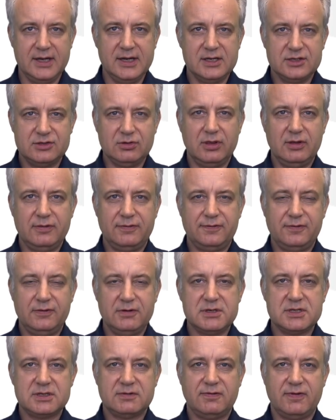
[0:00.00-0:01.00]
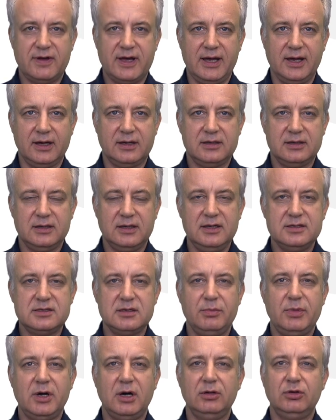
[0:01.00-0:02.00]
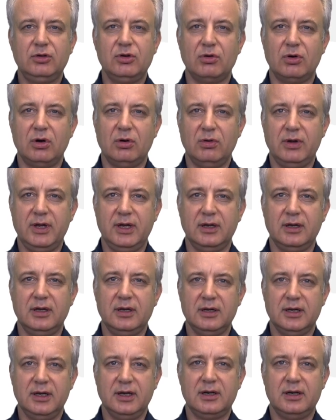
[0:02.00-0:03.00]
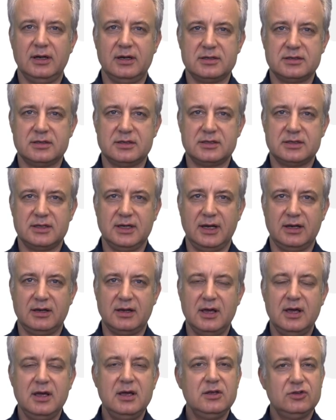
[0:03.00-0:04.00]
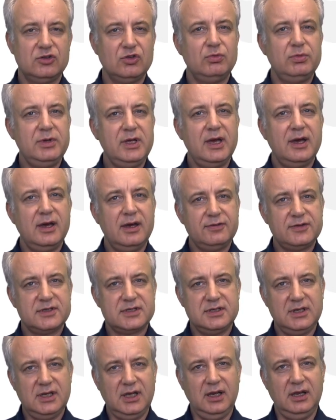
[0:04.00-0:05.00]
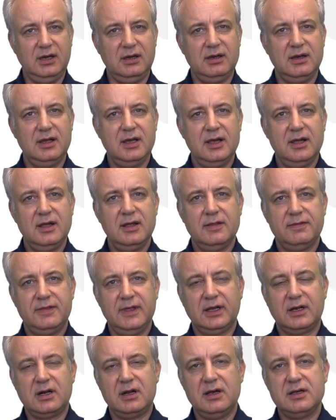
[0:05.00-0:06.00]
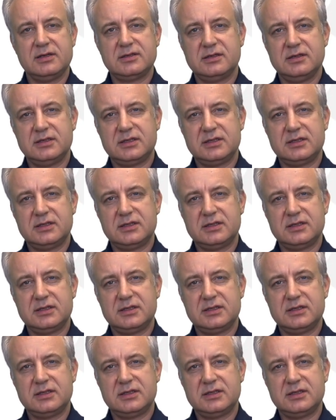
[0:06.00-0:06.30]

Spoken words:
So the first fact is about growing a cluster state. So we have seen that cluster